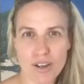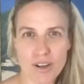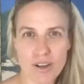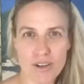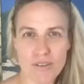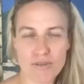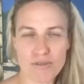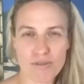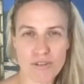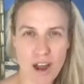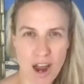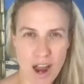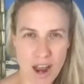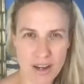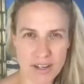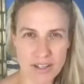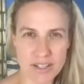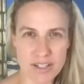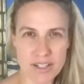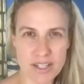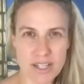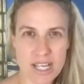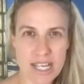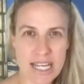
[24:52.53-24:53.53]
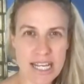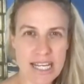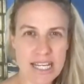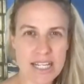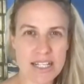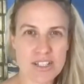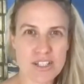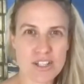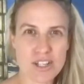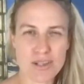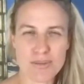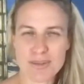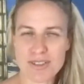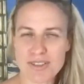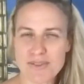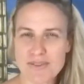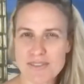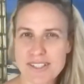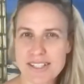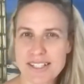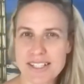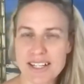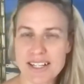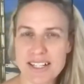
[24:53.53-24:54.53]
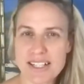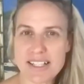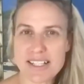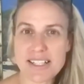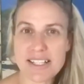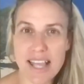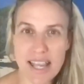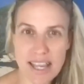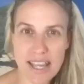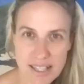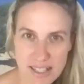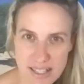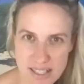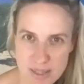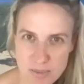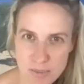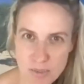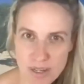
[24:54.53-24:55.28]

run in terms of success,